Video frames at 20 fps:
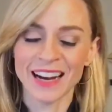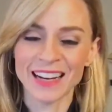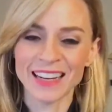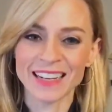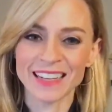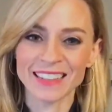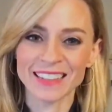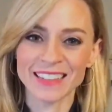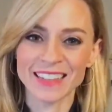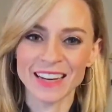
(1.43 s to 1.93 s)

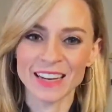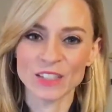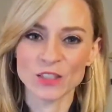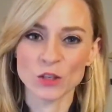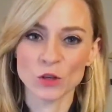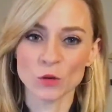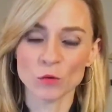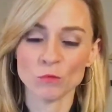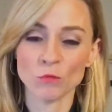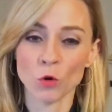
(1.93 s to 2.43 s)
Hi, Kelly. Yeah,
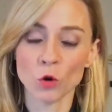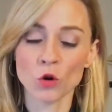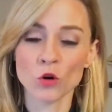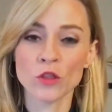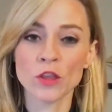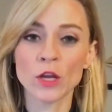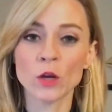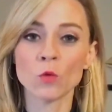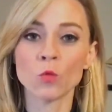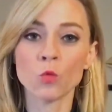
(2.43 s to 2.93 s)
so
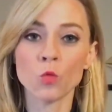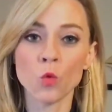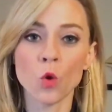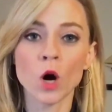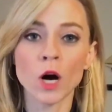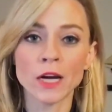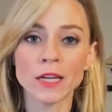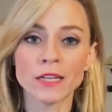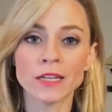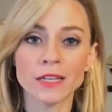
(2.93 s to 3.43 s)
more than
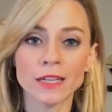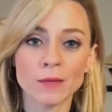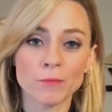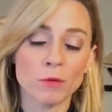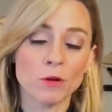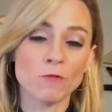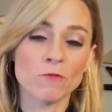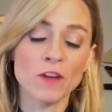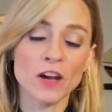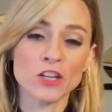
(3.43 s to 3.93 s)
one
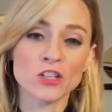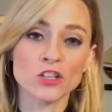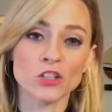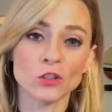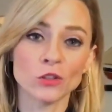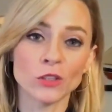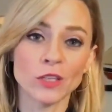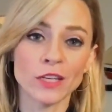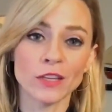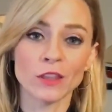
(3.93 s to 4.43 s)

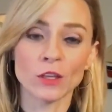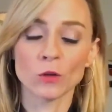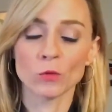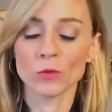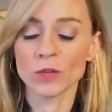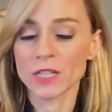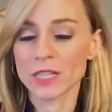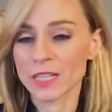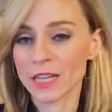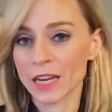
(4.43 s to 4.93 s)
professional in the
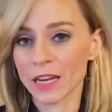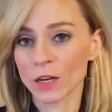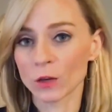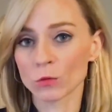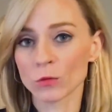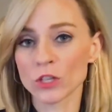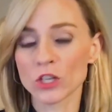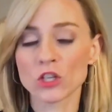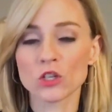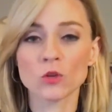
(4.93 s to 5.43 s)

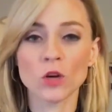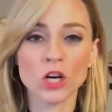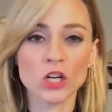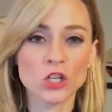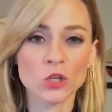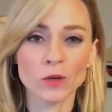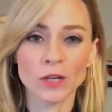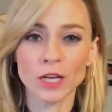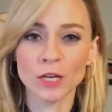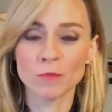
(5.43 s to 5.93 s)
retail
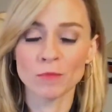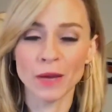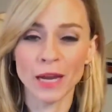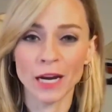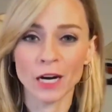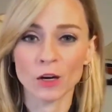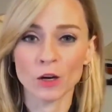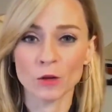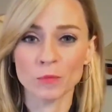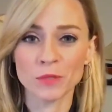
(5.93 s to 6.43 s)
restructuring and
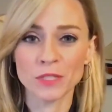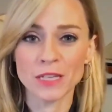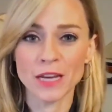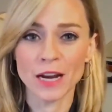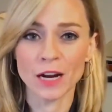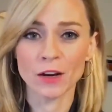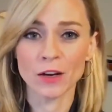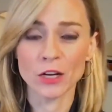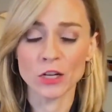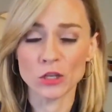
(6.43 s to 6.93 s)

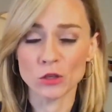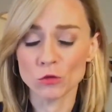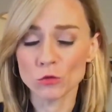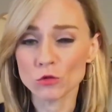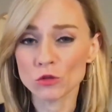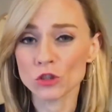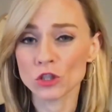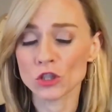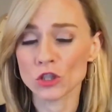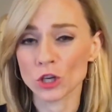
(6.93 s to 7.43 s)
bankruptcy area
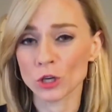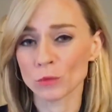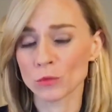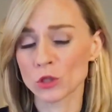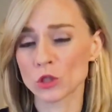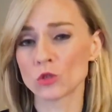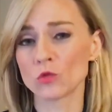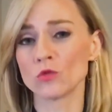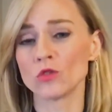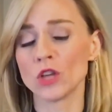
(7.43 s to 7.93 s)
used the
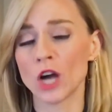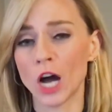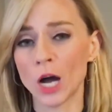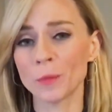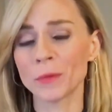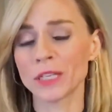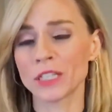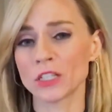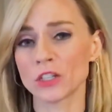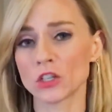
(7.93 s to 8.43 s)
term
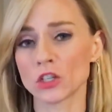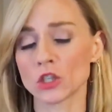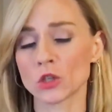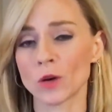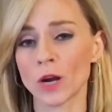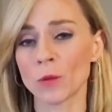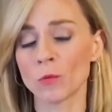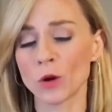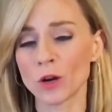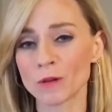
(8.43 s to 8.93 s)
tsunami to
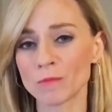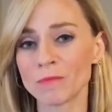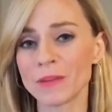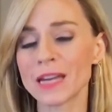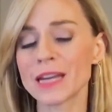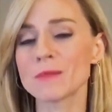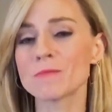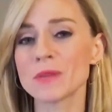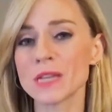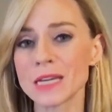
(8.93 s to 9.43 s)
describe what
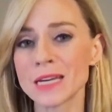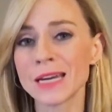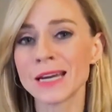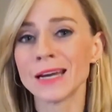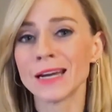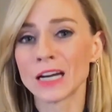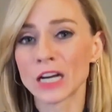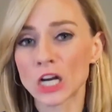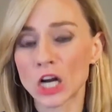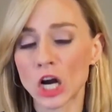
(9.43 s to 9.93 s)
may be
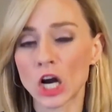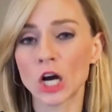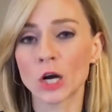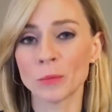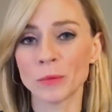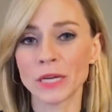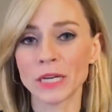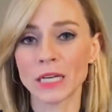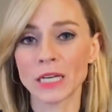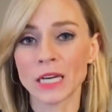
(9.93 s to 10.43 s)

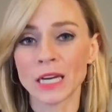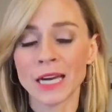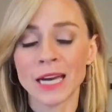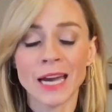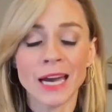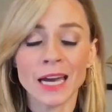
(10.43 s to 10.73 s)
coming.